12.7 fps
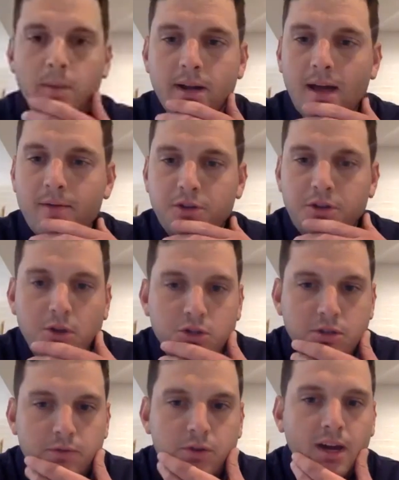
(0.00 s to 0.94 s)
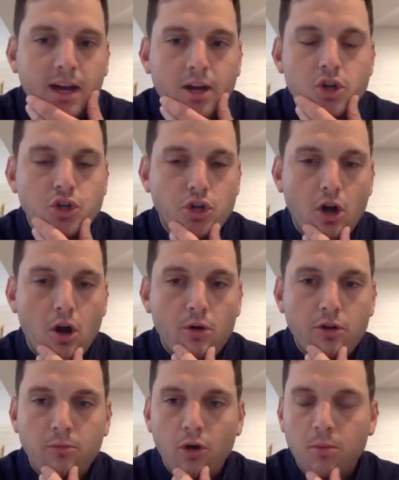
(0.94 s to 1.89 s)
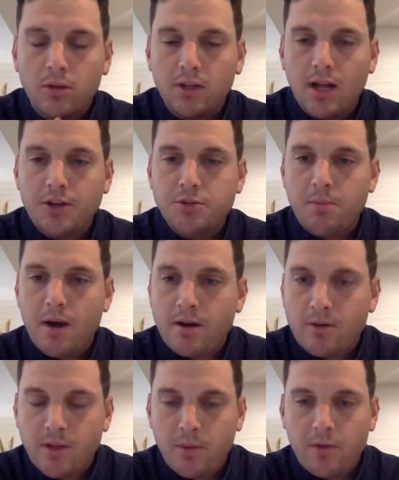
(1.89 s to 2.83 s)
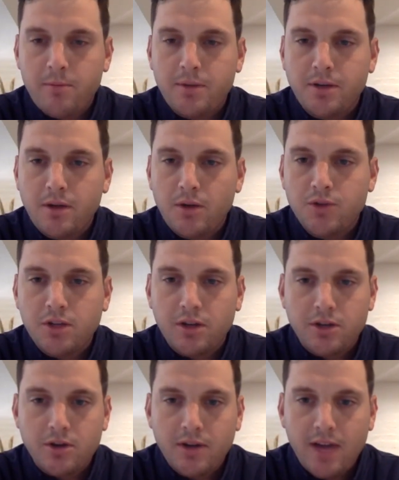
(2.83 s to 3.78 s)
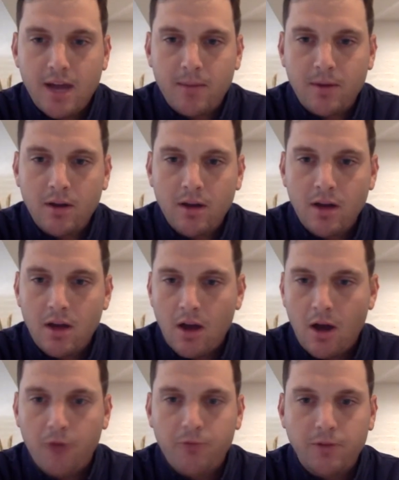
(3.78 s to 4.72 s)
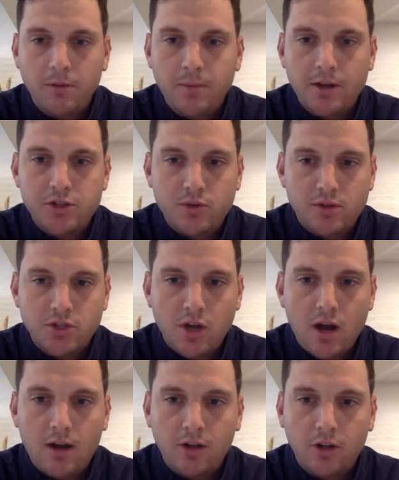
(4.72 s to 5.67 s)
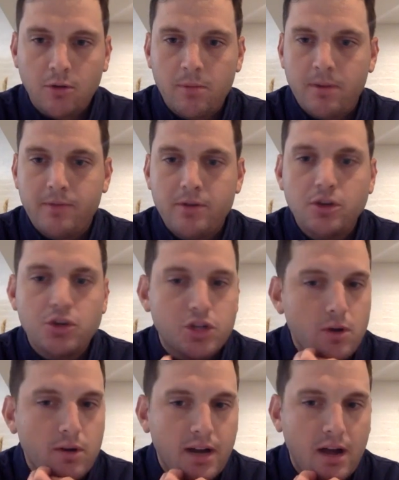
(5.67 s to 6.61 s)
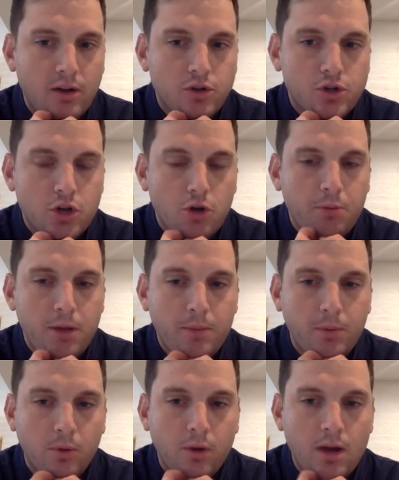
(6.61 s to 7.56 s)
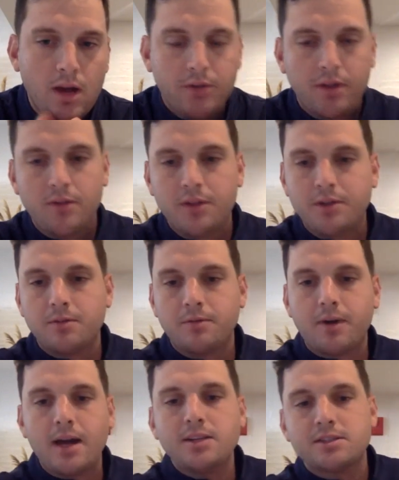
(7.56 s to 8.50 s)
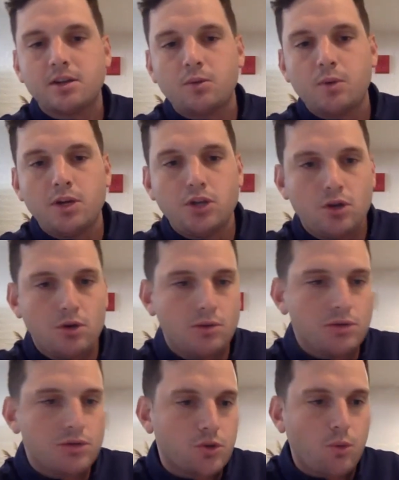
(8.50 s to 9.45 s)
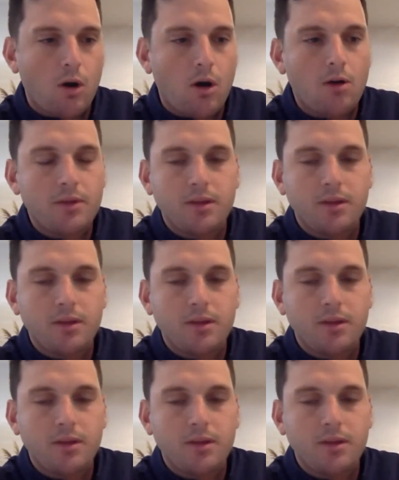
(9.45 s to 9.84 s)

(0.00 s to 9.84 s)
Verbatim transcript: to have you do is, if you can kind of show the mobile launch monitor that we've been using on your camera, I'll filibuster okay. and talk a little bit. But if you can show it now and show people the, the device that we use, sure. so all,